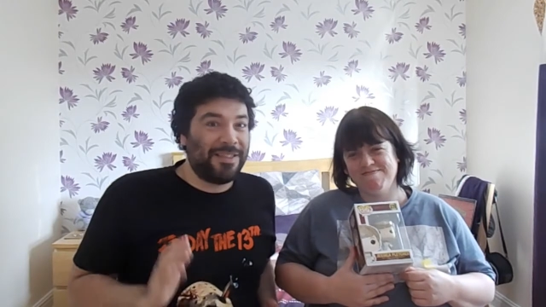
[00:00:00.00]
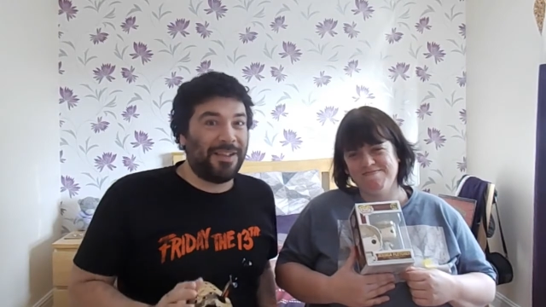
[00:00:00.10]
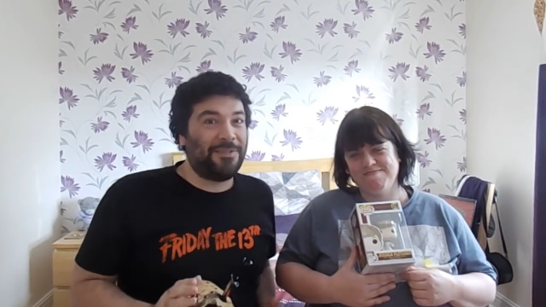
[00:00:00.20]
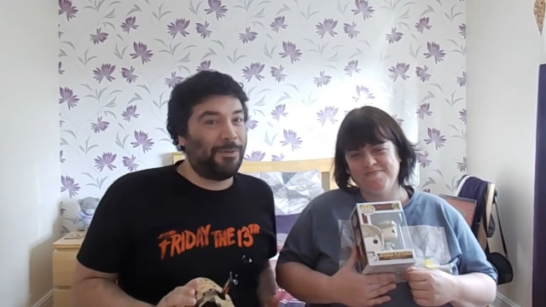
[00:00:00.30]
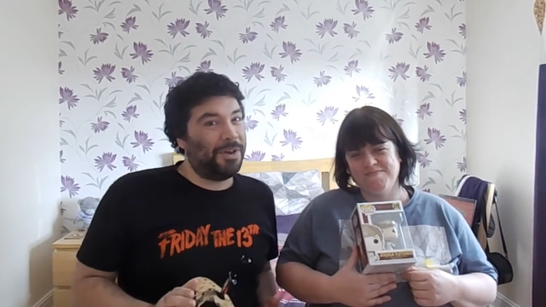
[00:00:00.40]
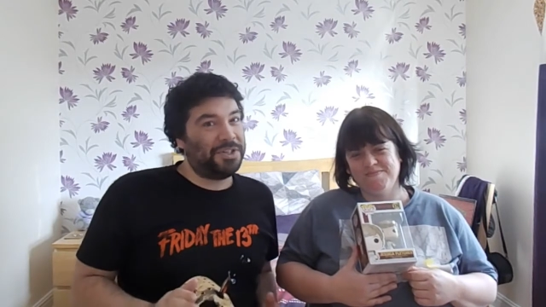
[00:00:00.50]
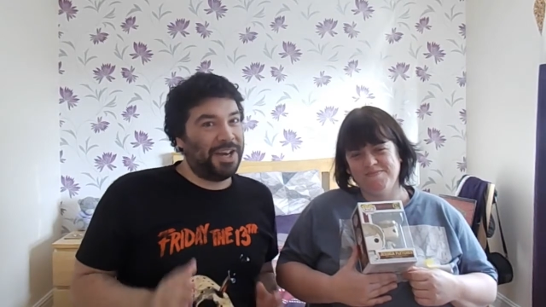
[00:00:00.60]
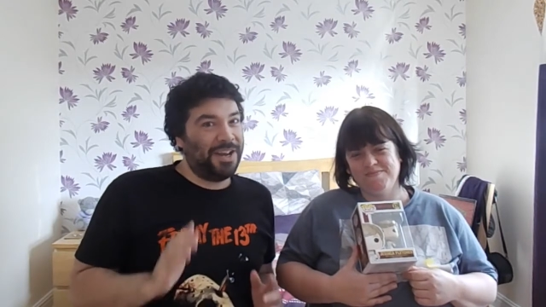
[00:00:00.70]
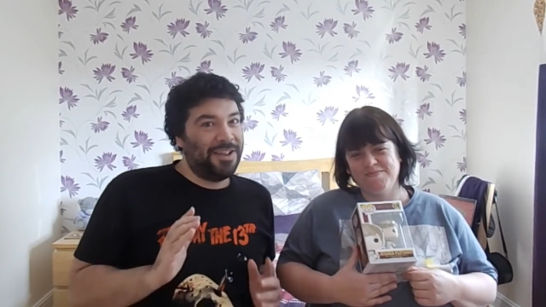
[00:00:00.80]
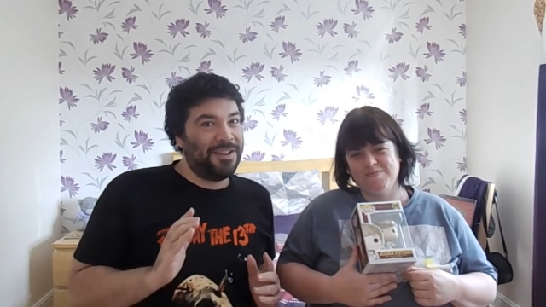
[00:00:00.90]
Speaker 1: thanks for
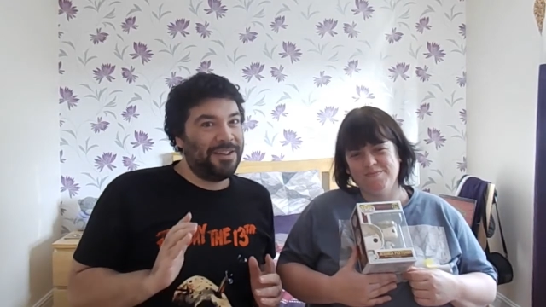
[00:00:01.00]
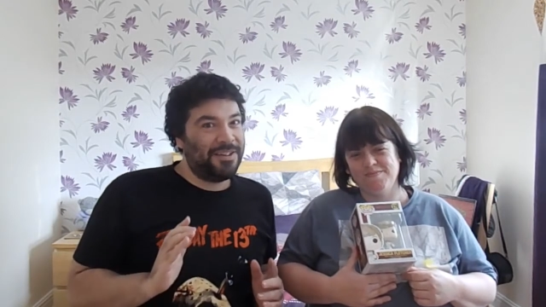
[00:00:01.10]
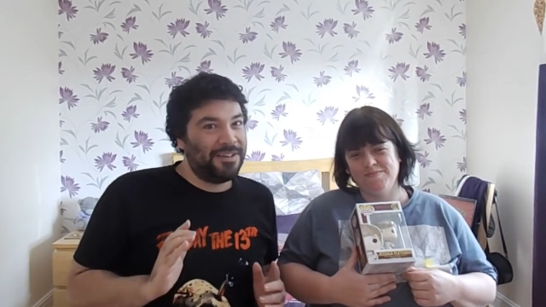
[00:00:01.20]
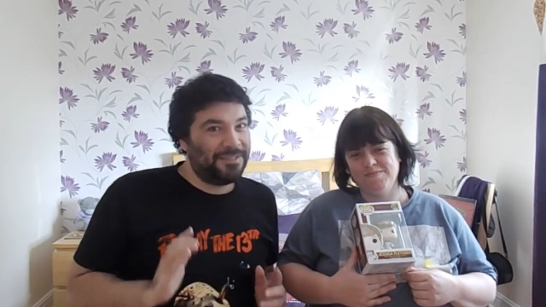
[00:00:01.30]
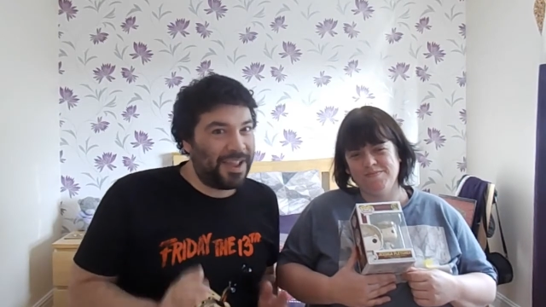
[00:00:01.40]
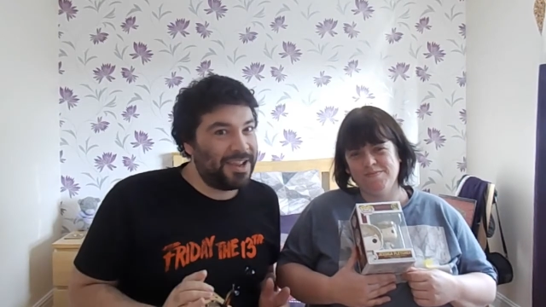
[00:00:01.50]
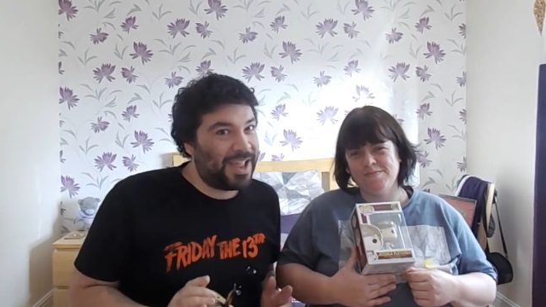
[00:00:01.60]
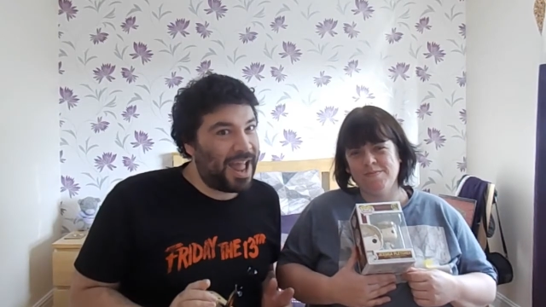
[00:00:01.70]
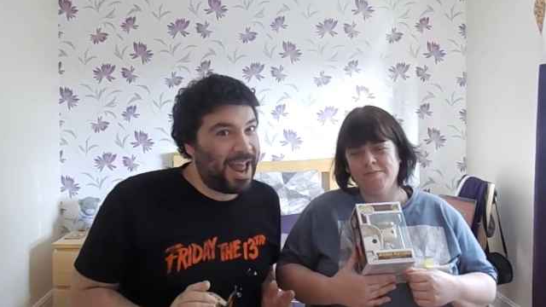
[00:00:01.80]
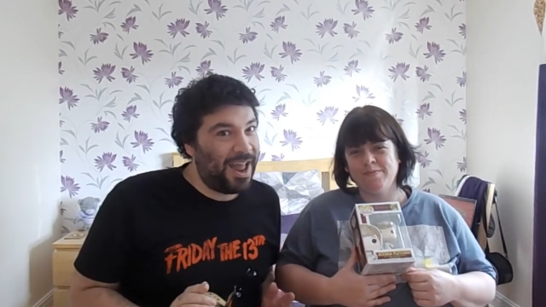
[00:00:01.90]
watching. Take
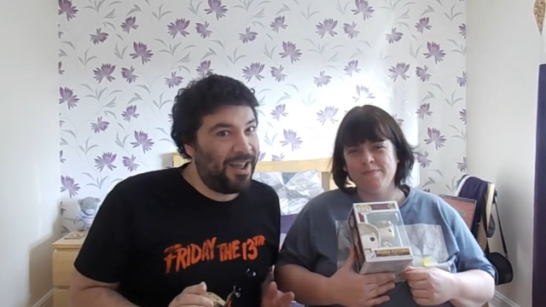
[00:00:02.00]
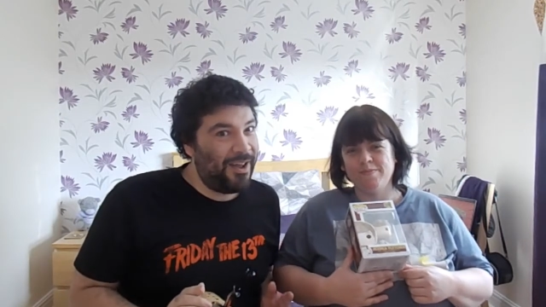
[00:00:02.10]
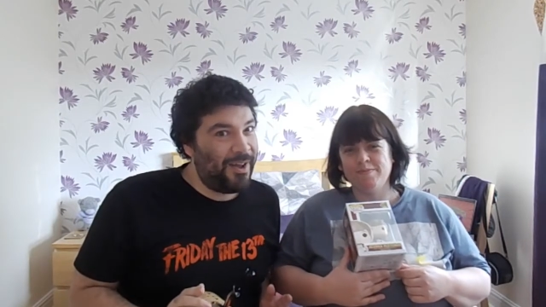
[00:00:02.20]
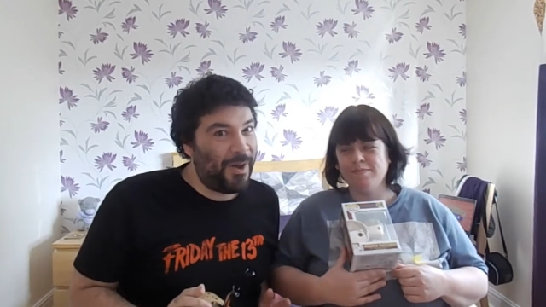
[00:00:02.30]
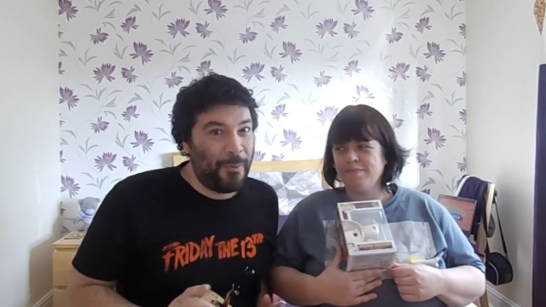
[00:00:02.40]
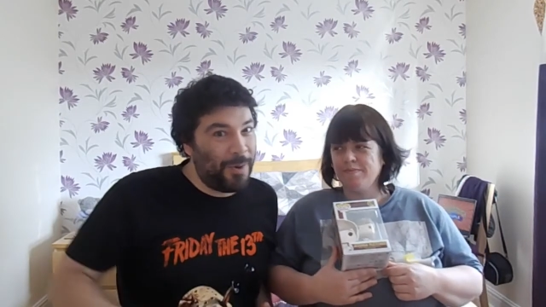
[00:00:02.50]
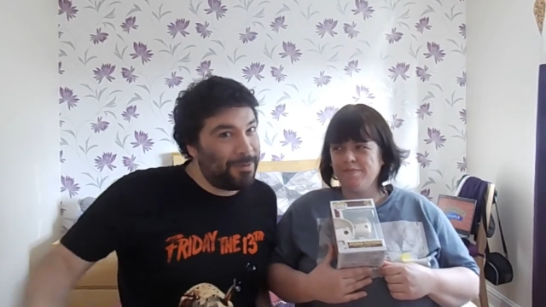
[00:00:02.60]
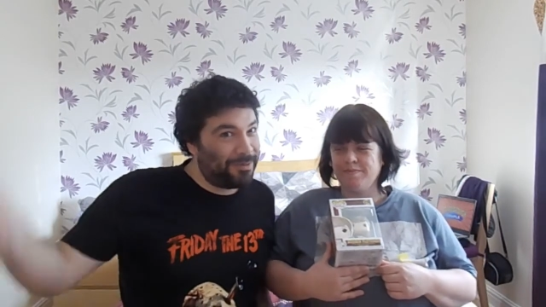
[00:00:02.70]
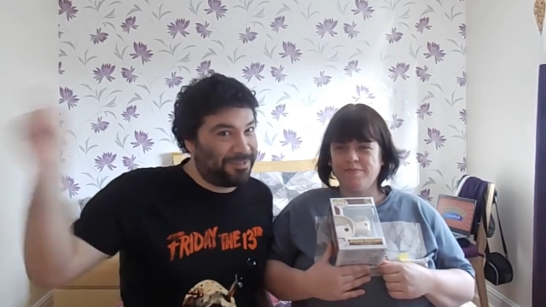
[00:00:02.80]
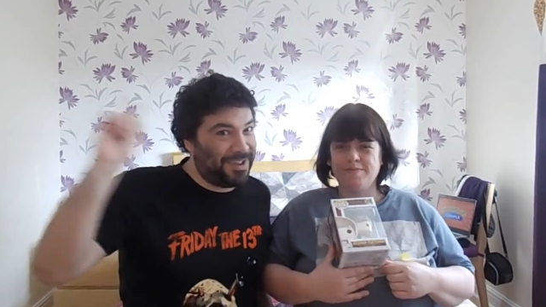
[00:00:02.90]
care, and we
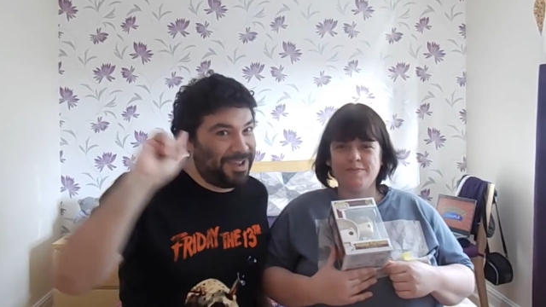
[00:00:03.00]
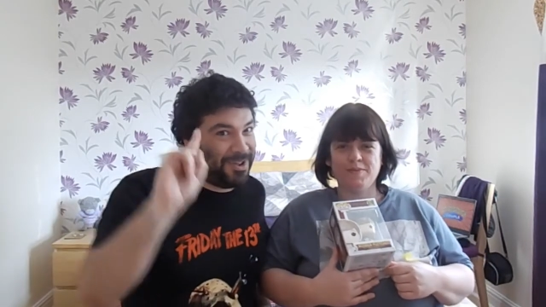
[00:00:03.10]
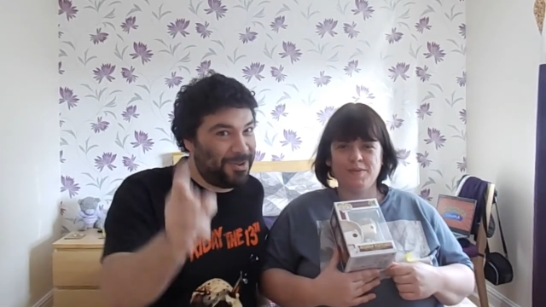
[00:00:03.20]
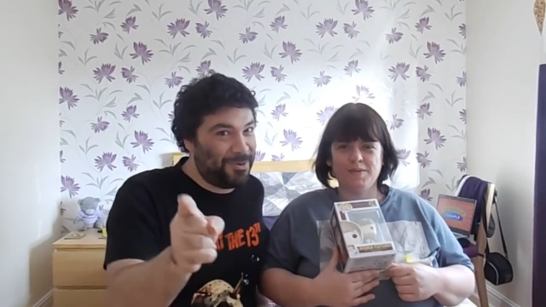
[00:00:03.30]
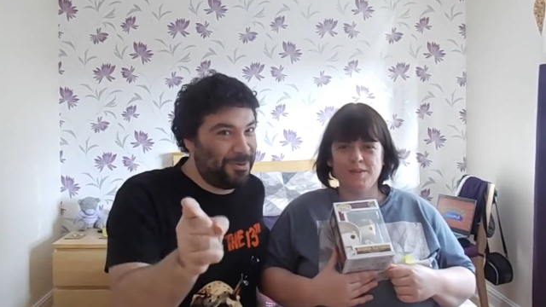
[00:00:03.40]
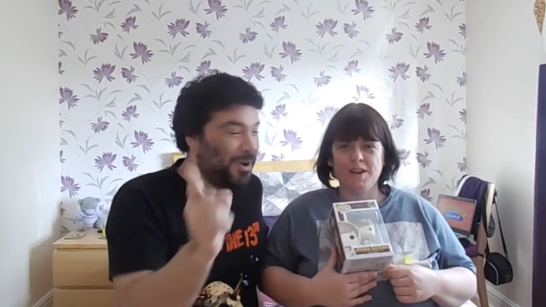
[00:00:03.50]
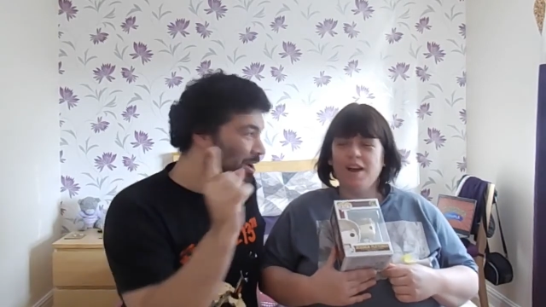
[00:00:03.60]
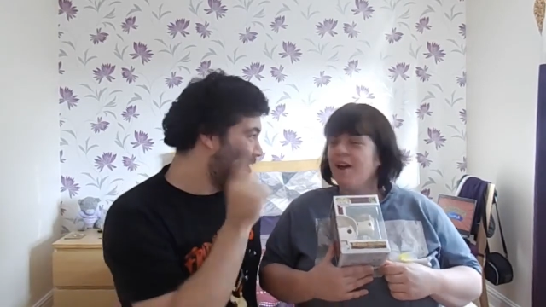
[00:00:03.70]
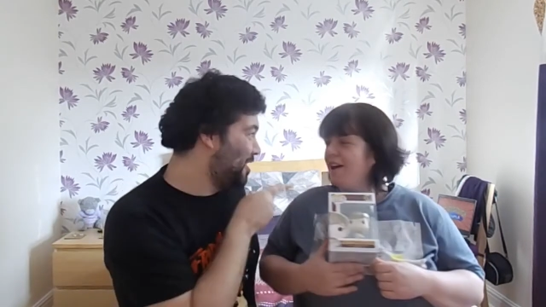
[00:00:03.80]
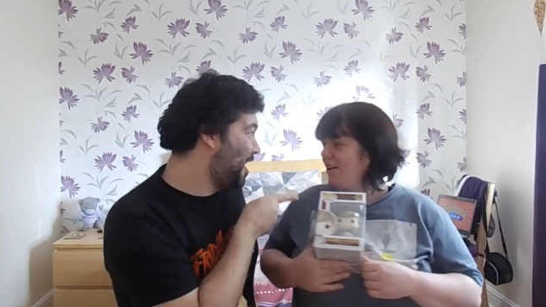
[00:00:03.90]
will see you,
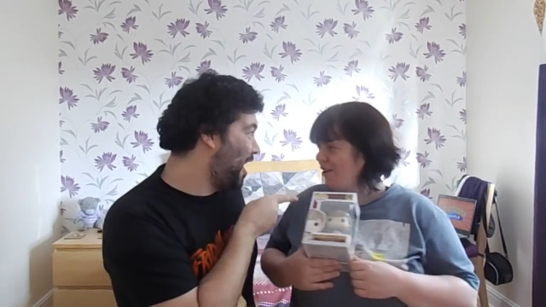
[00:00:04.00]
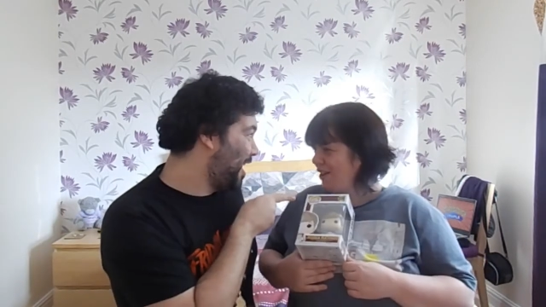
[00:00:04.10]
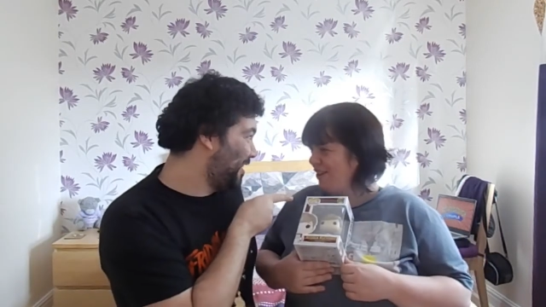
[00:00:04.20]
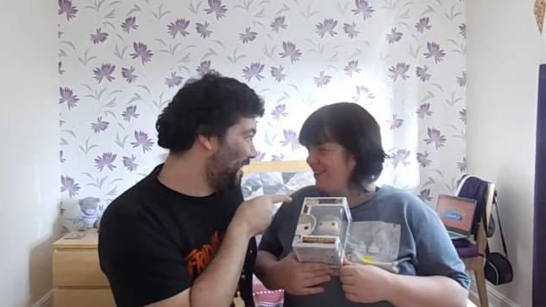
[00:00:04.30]
not